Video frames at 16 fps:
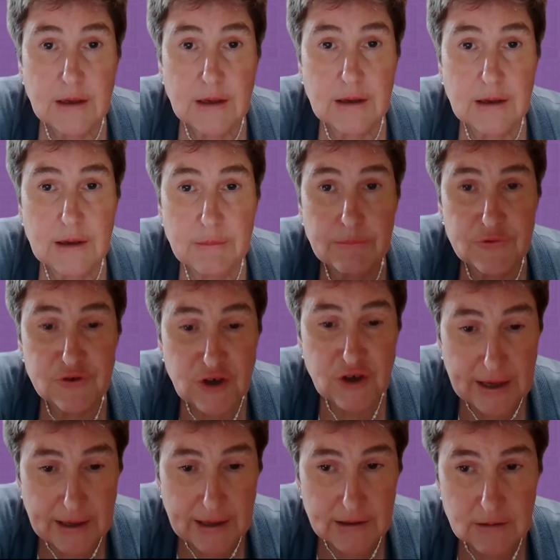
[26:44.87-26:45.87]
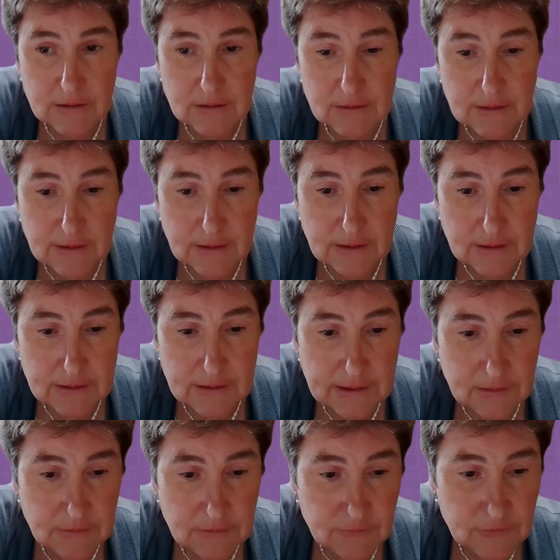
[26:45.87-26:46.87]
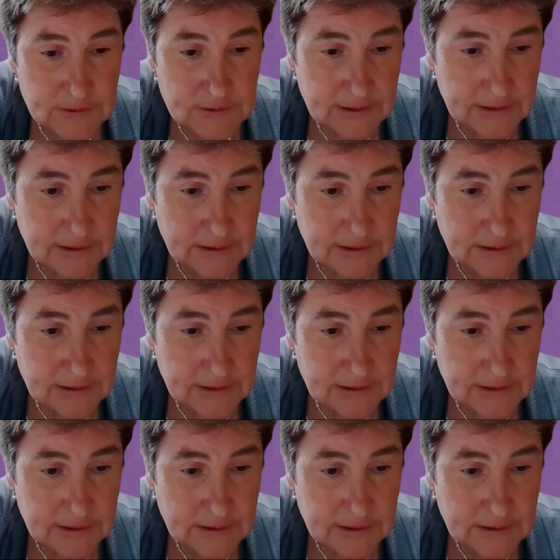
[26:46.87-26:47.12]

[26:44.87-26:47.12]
um, chat. Uh, now, of course,